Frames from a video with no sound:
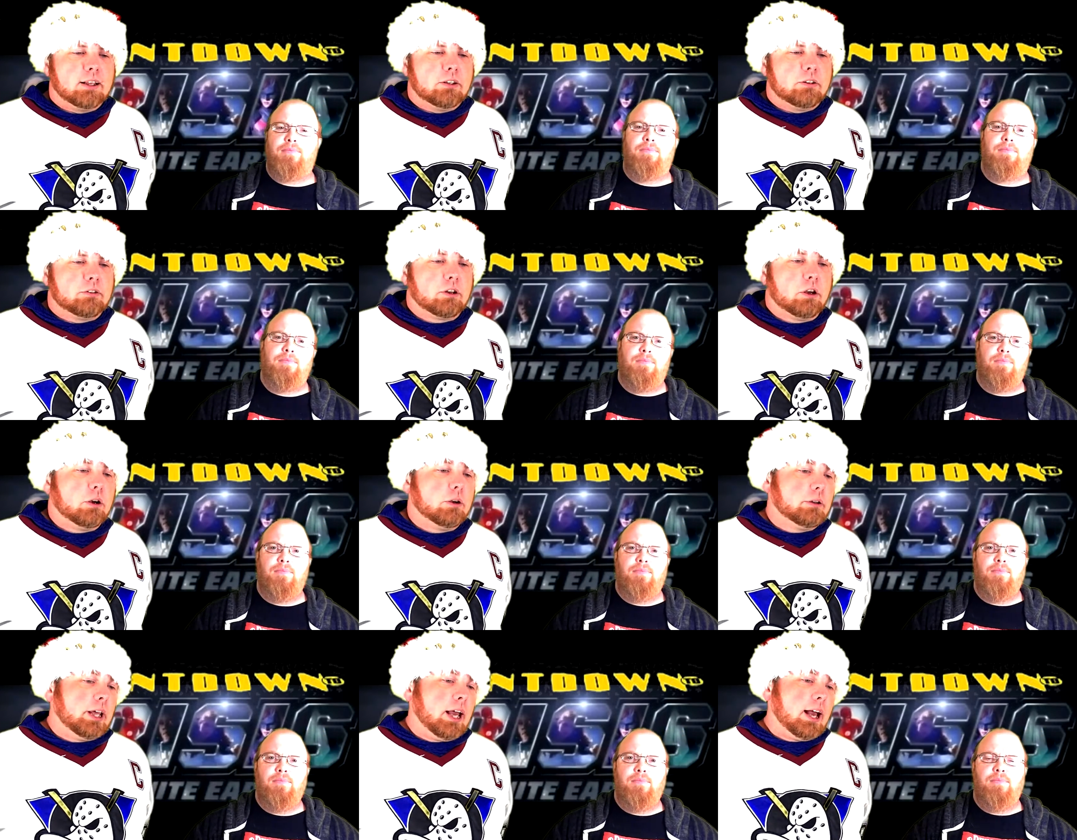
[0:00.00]

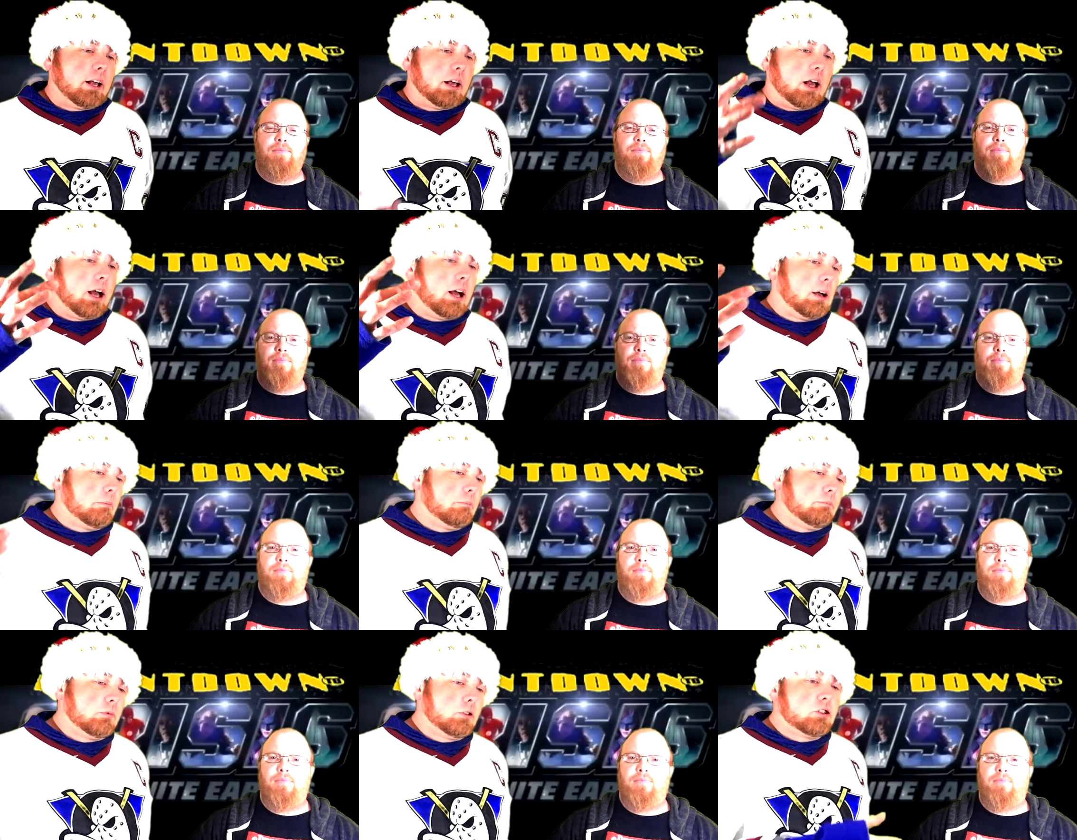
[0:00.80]
Speaker 1: So,
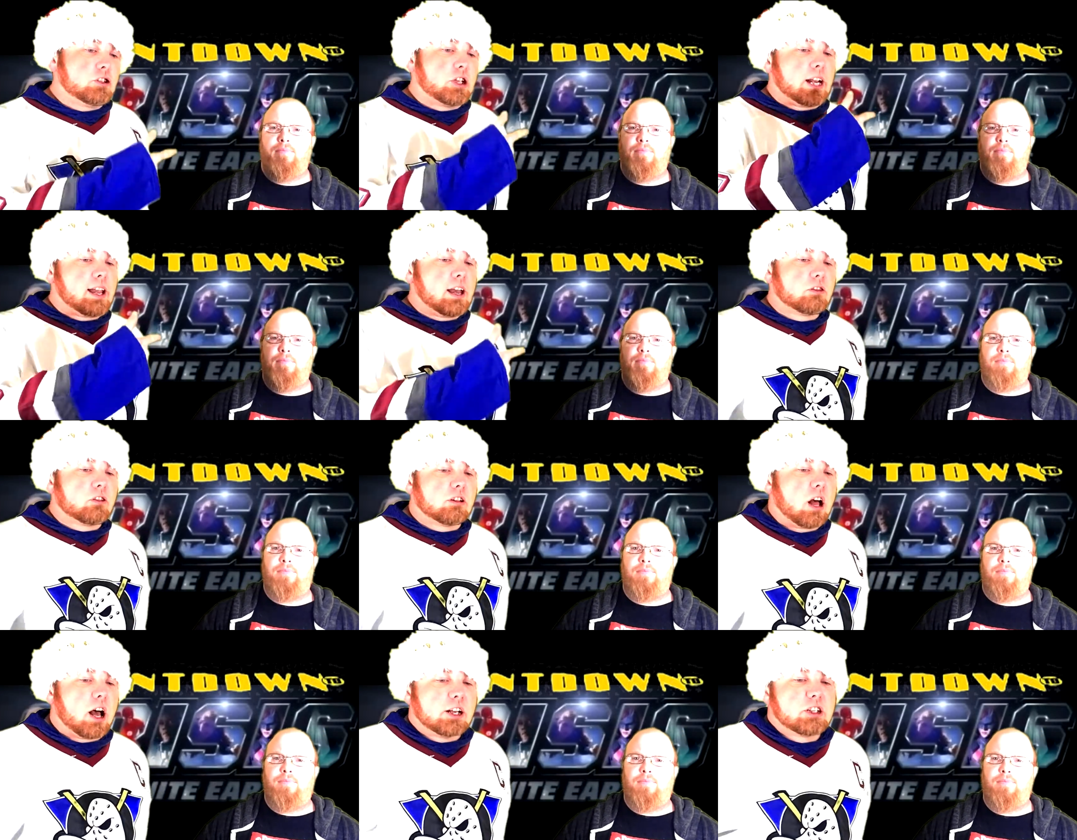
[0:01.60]
yeah. Check out the
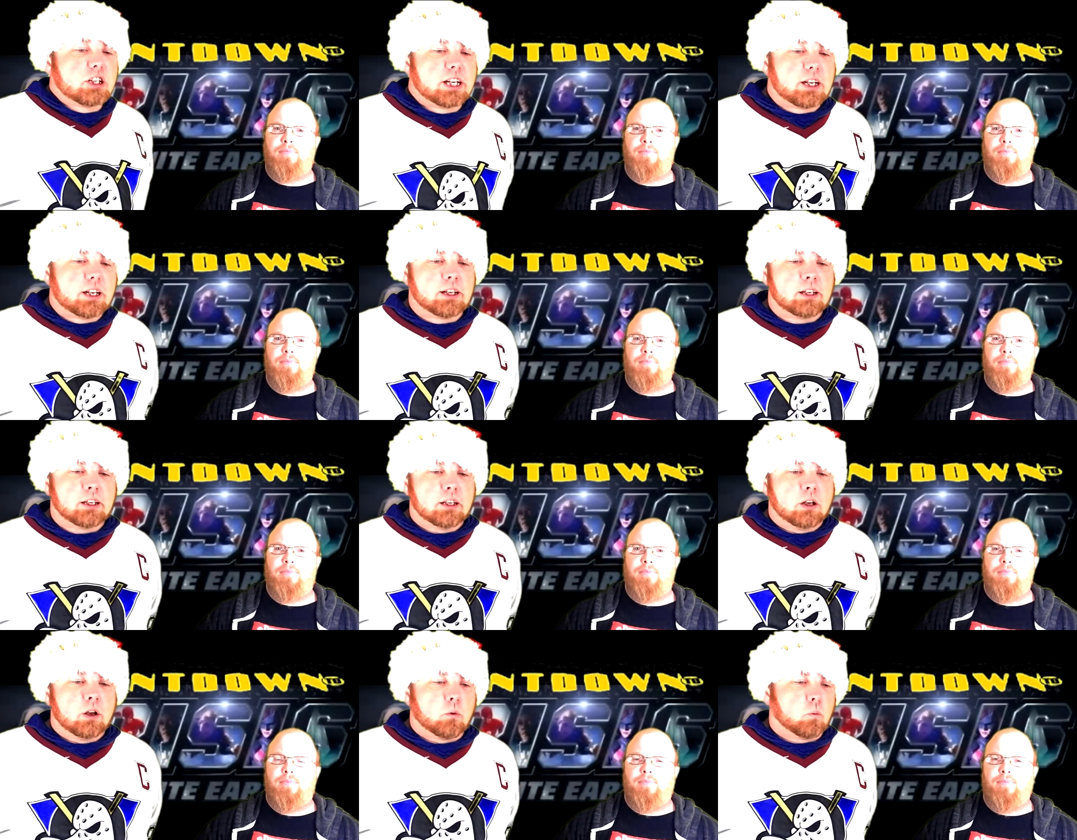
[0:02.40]
logic.
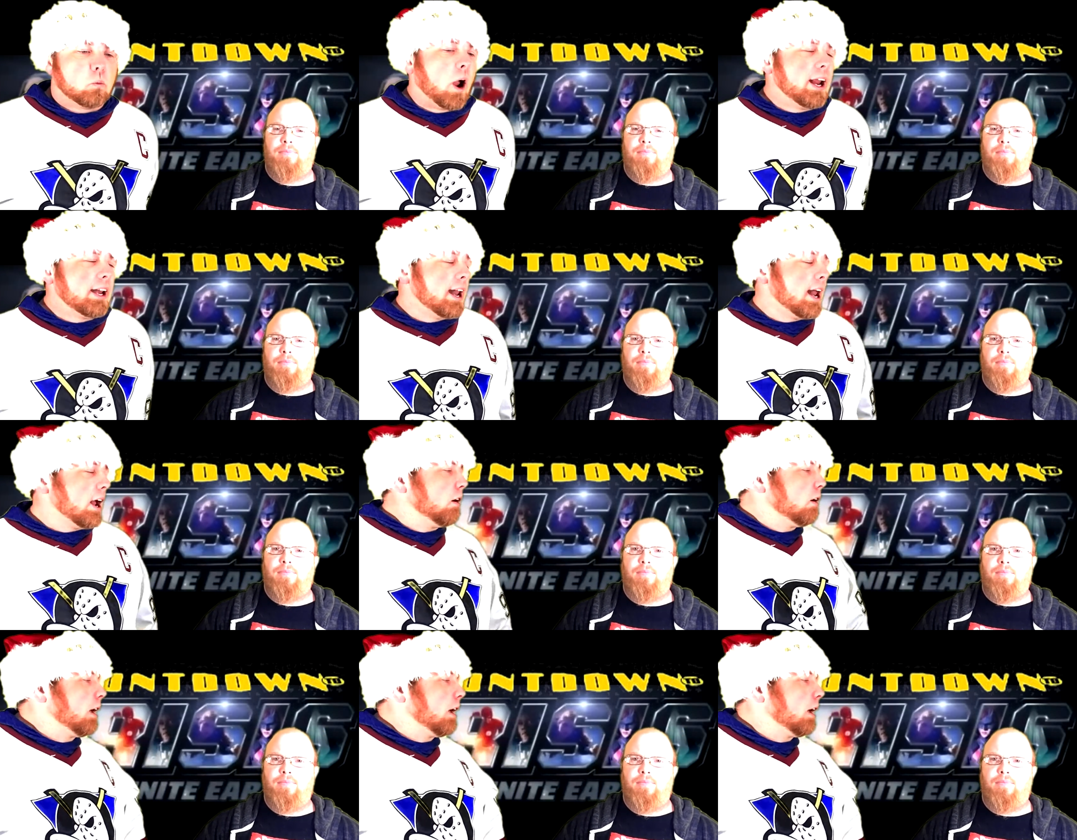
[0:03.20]
Right now,